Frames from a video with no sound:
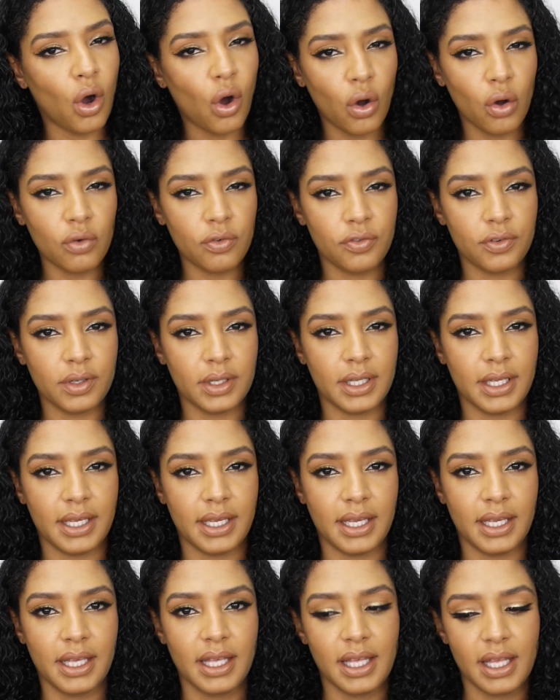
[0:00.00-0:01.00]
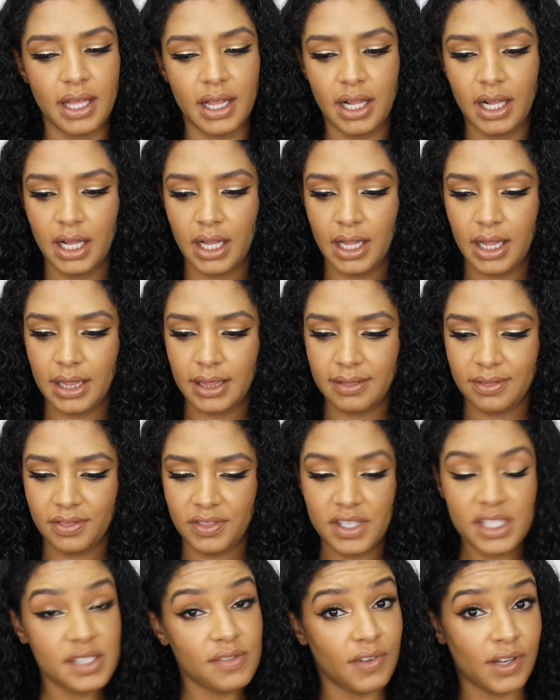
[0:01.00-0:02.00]
hopefully
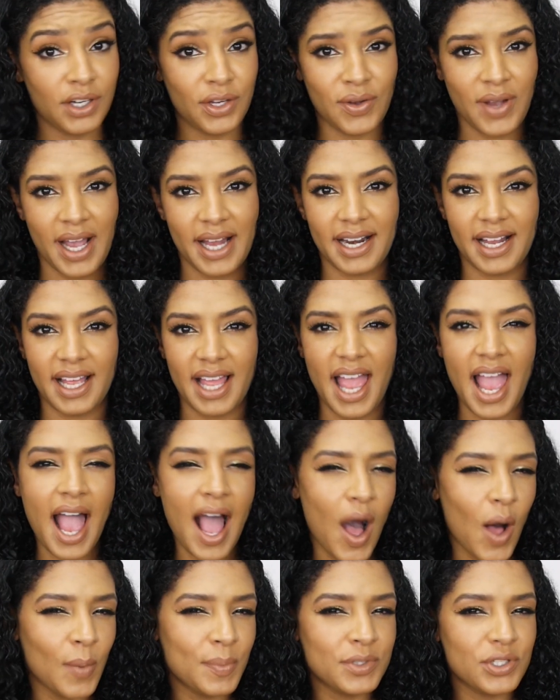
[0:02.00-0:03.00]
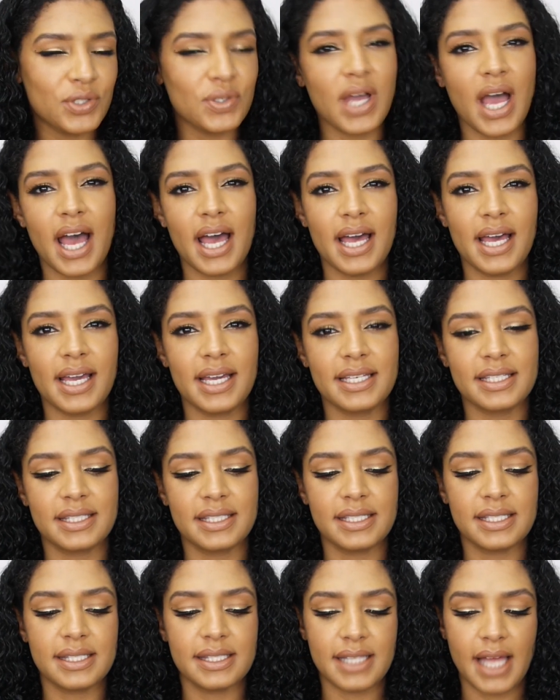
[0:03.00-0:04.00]
this video kind of helps you
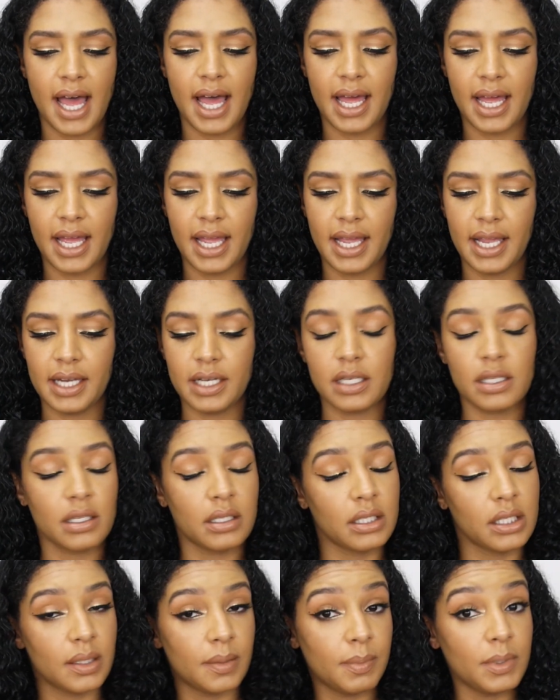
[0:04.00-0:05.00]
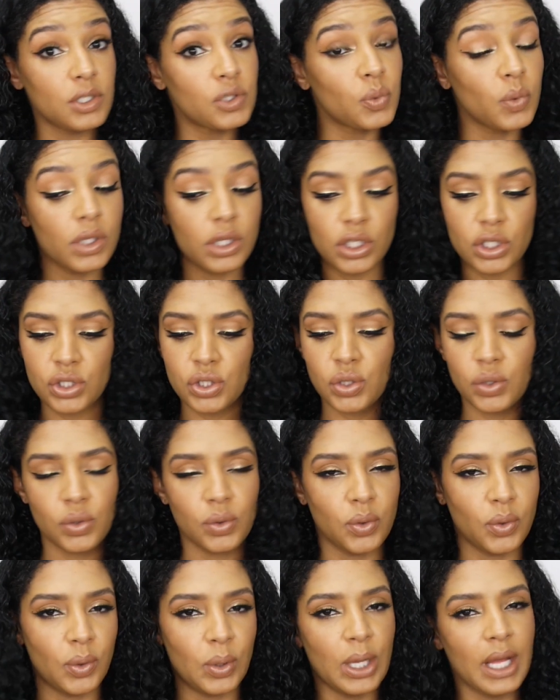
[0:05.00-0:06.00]
guys decide between the
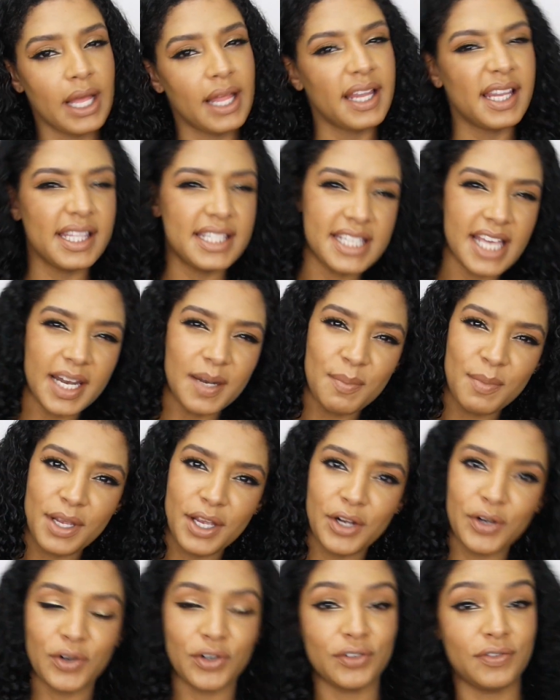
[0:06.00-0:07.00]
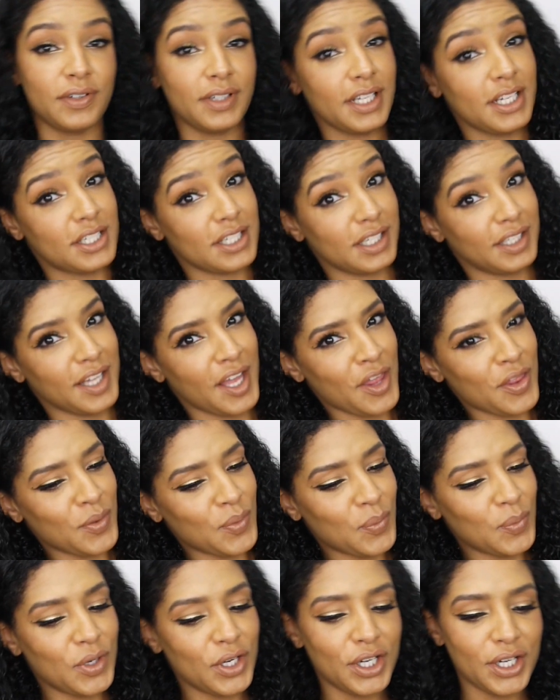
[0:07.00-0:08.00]
two, Denman or Felicia
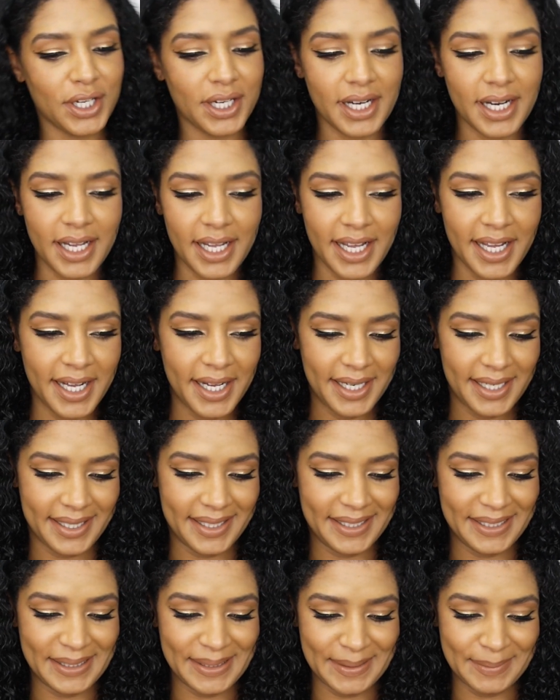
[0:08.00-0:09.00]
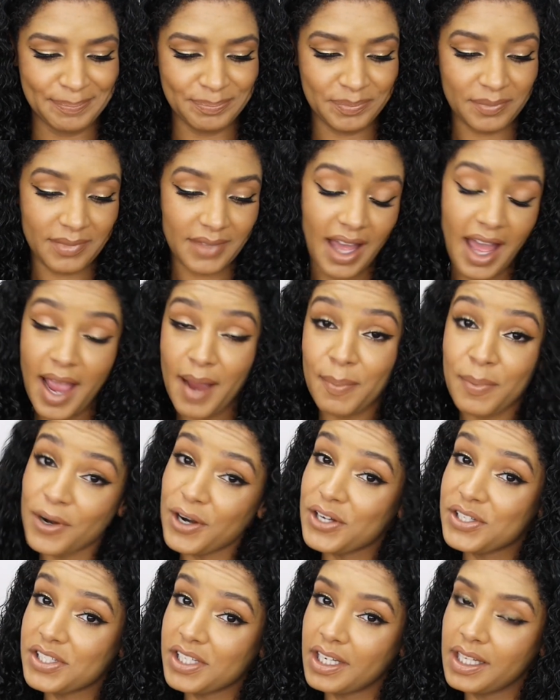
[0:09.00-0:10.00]
Leatherwood. I
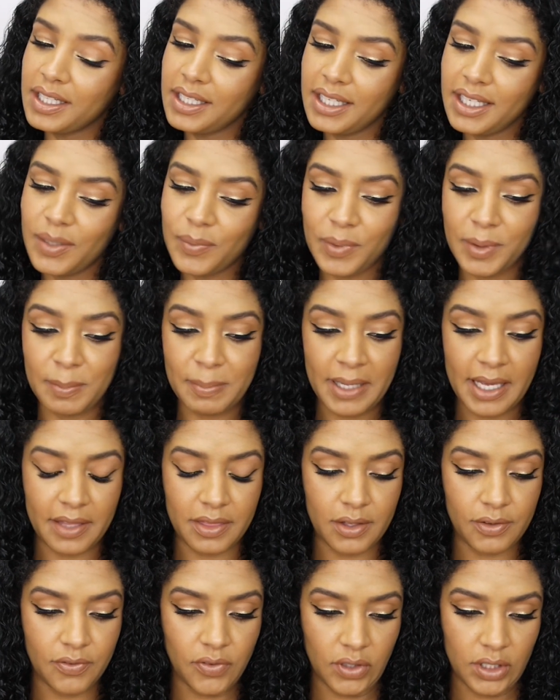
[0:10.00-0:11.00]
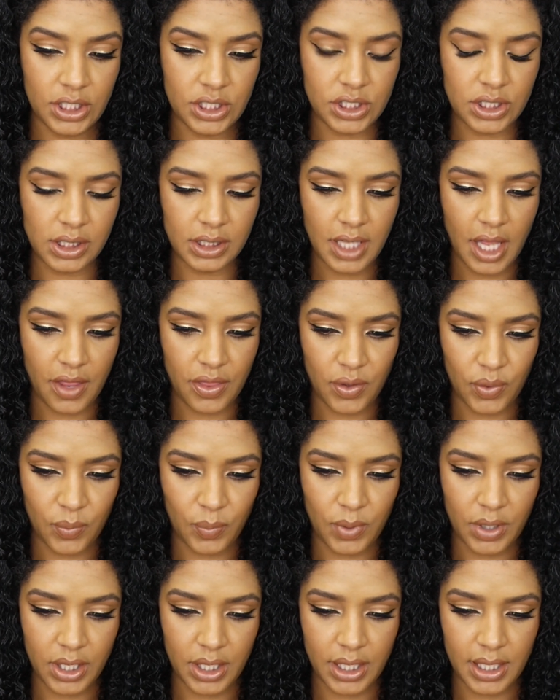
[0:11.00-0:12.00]
personally would pick the Felicia
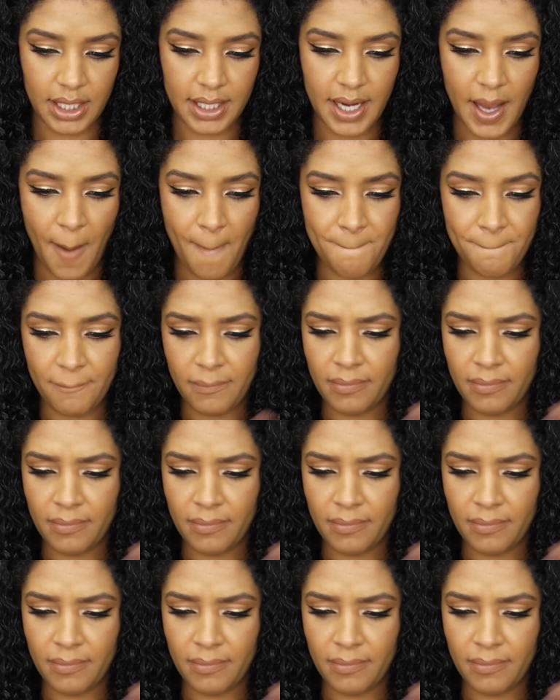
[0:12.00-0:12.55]
Leatherwood.